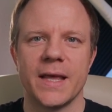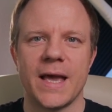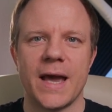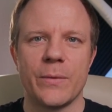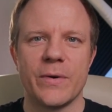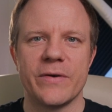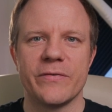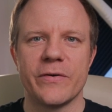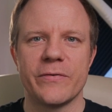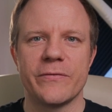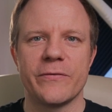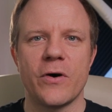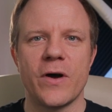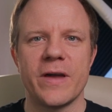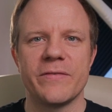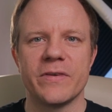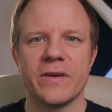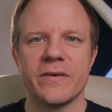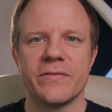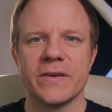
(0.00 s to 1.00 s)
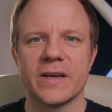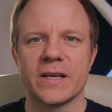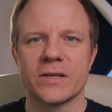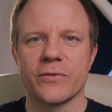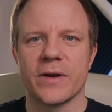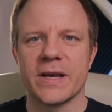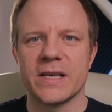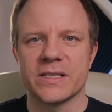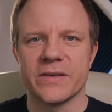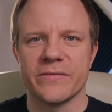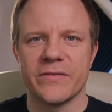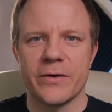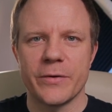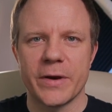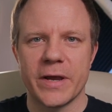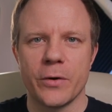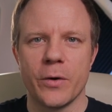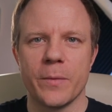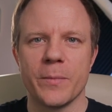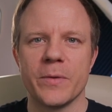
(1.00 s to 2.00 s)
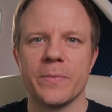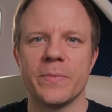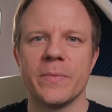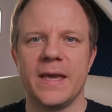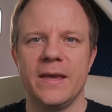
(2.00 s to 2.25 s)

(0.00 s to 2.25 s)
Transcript: However, 5-year fixed rates are very common.